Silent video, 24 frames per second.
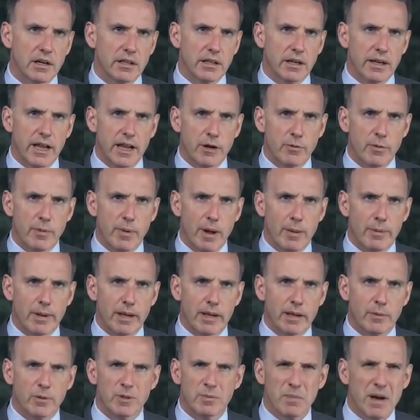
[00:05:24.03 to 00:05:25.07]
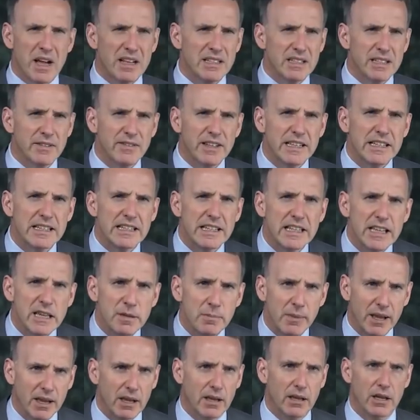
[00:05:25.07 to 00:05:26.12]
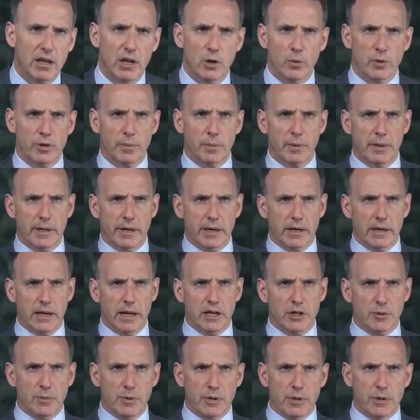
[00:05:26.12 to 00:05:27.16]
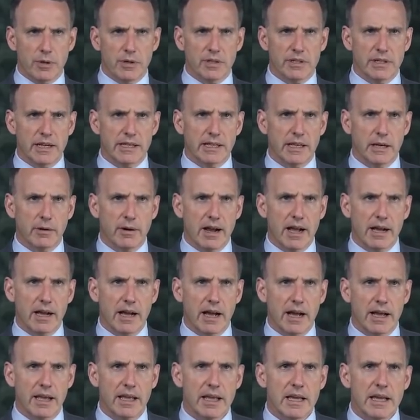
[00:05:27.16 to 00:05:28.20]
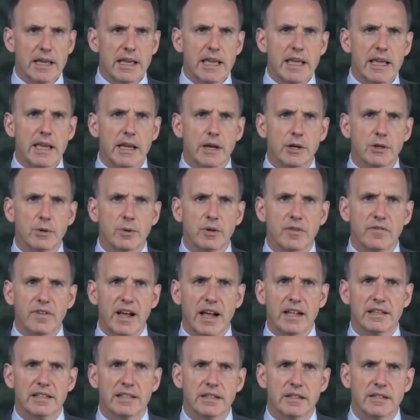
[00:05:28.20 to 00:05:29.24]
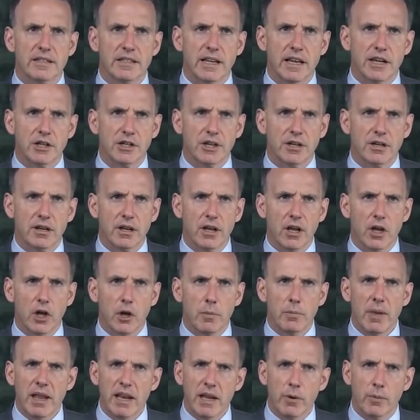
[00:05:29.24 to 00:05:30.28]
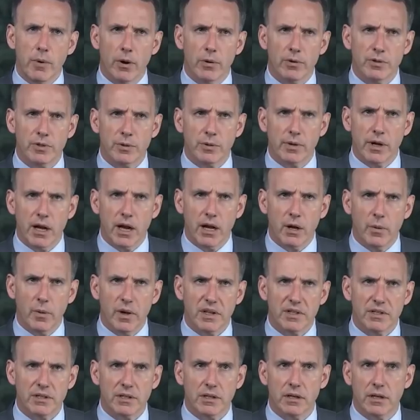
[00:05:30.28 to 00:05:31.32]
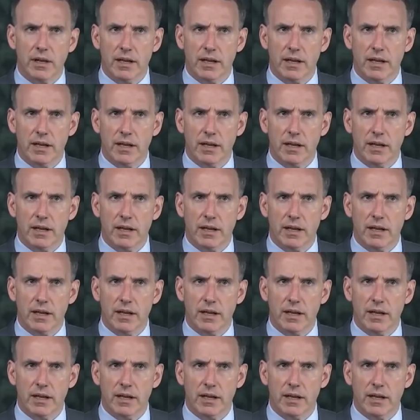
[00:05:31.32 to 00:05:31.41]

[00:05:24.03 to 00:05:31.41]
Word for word: The late Republic was positively teeming with political entrepreneurs like the Gracchi, eager to advance their station. Many rose through conquest,